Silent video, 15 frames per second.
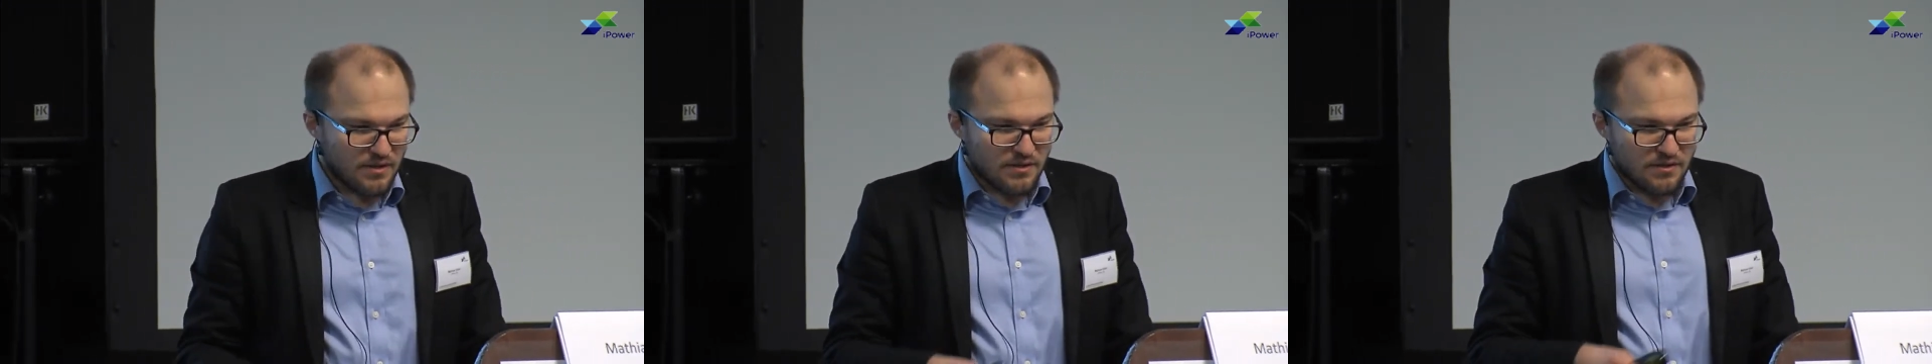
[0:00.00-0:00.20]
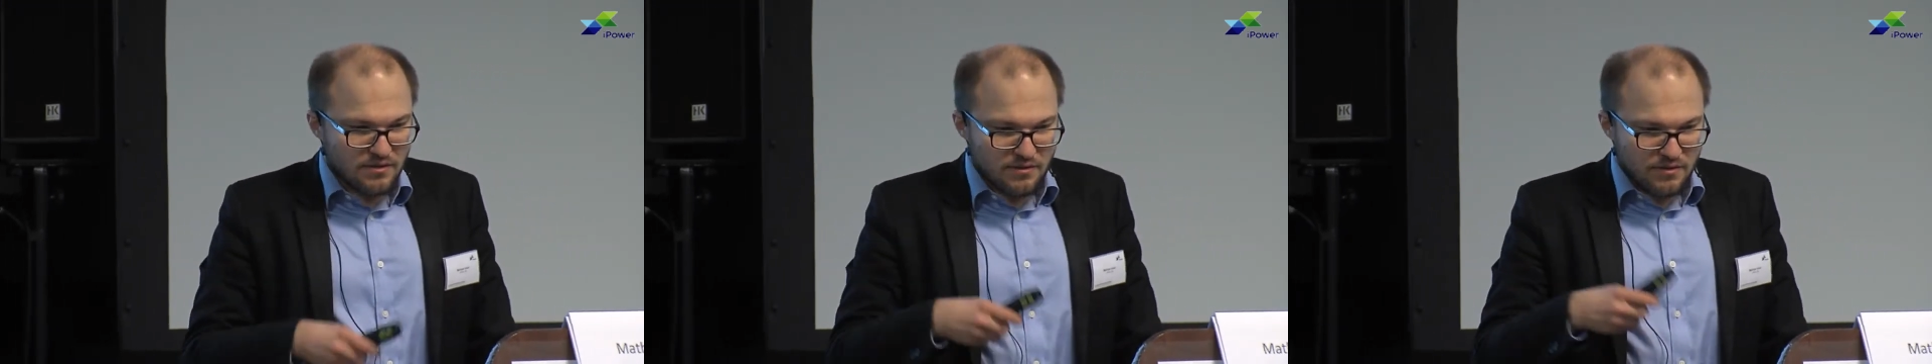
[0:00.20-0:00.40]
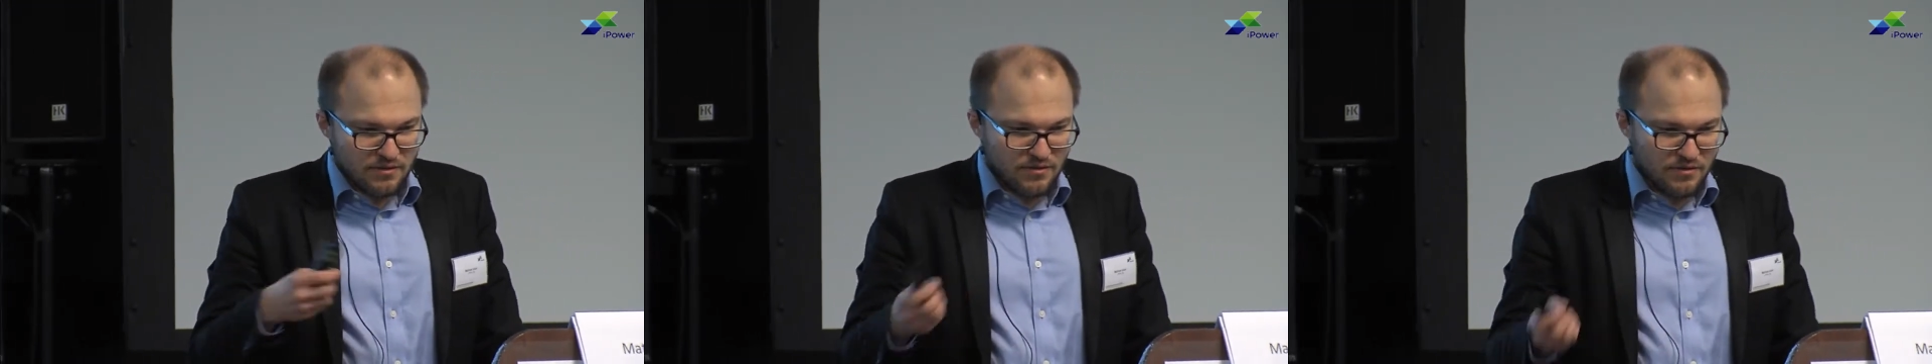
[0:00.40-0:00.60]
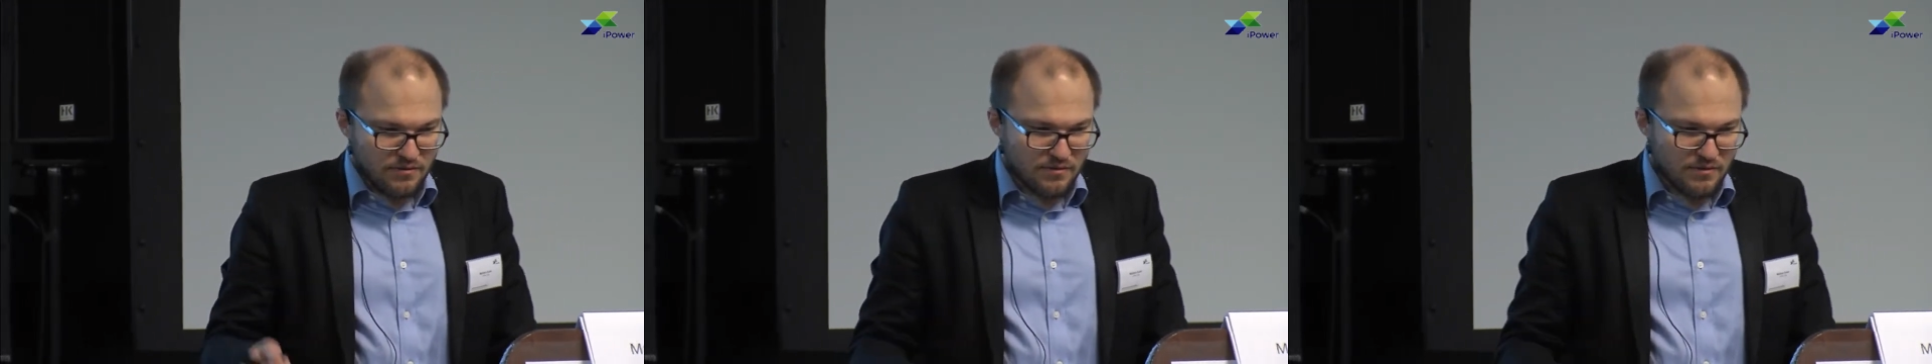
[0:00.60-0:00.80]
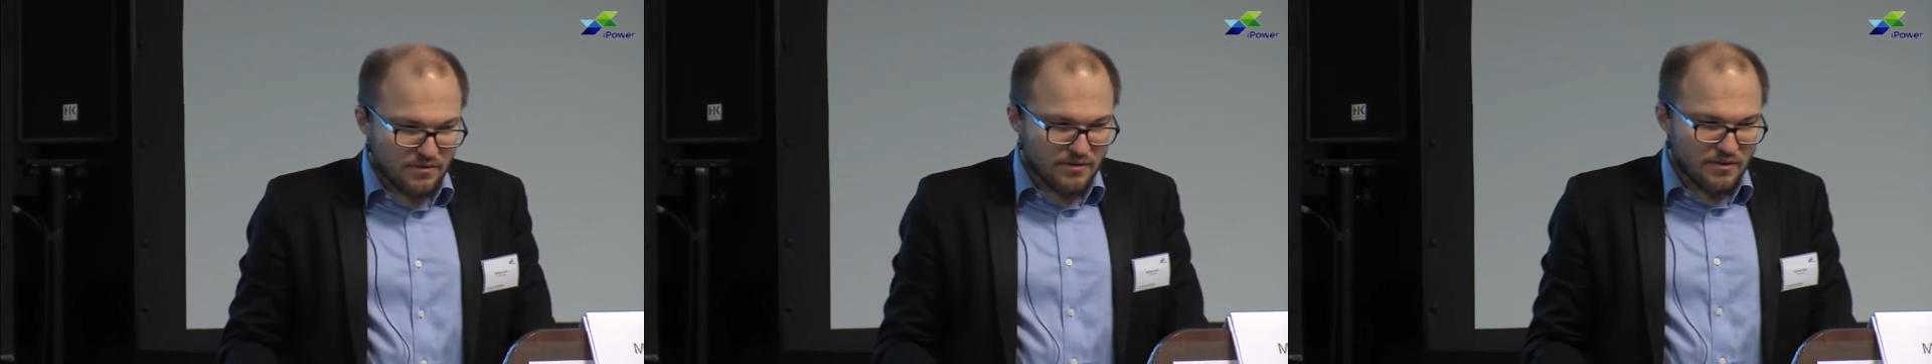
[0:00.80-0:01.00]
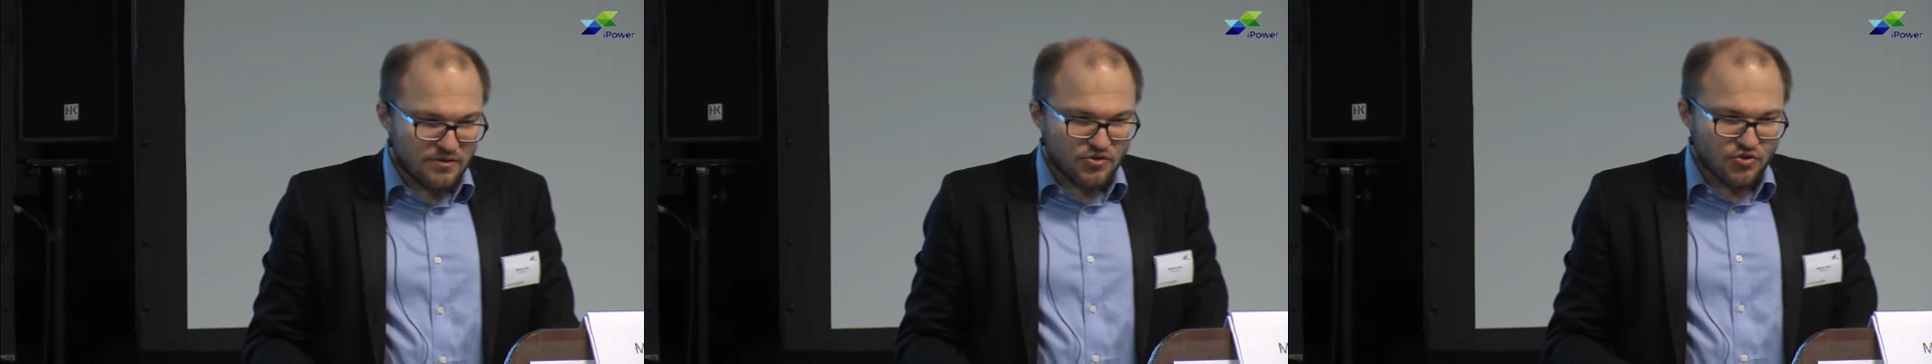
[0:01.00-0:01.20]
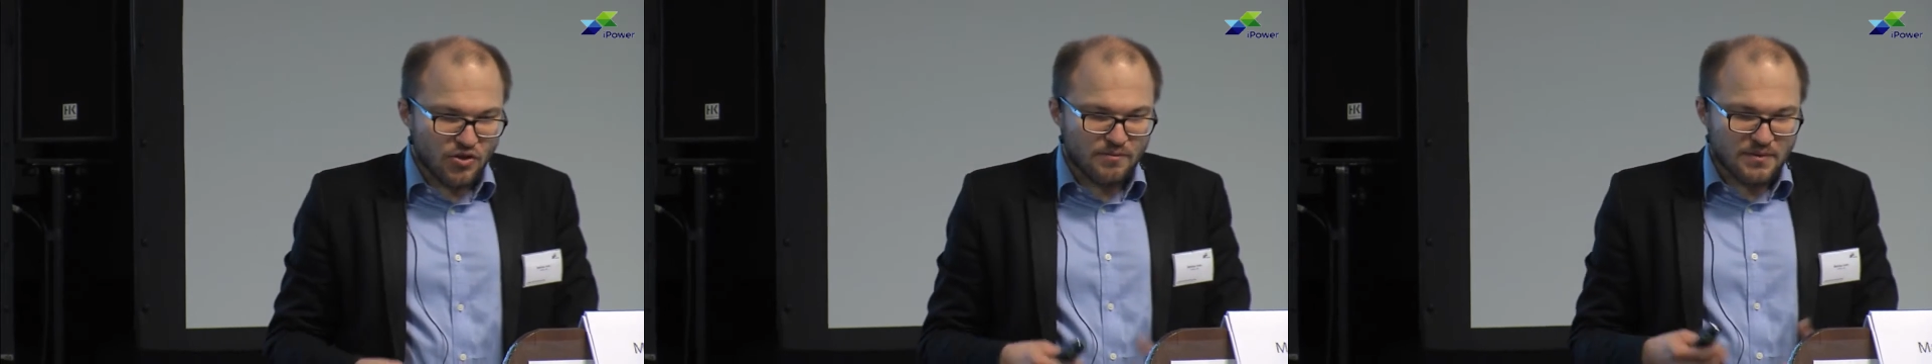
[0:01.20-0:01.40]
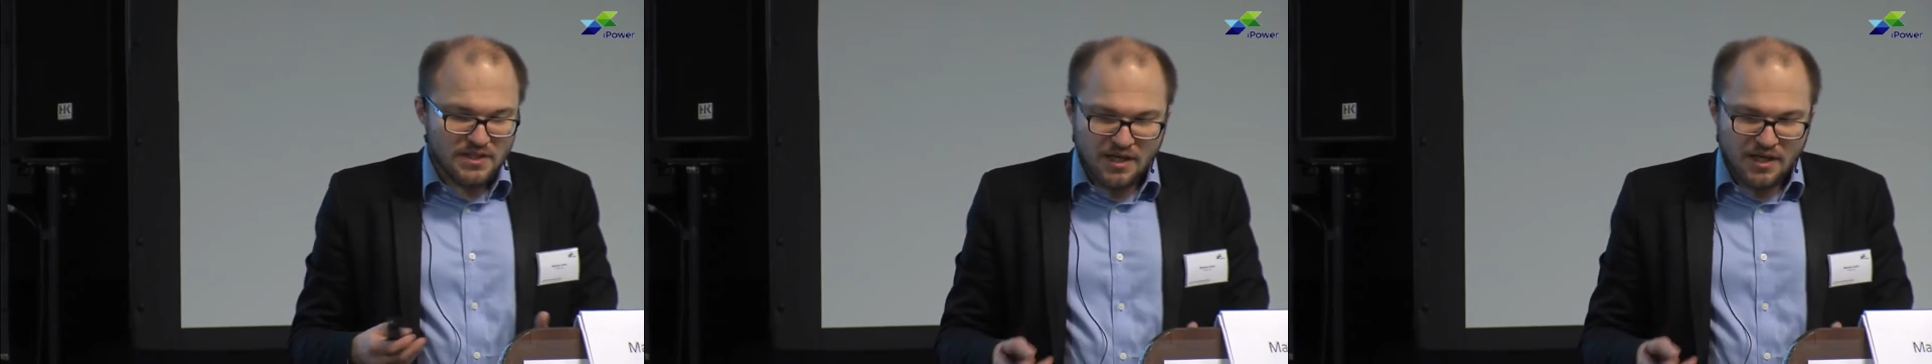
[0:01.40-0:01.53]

a German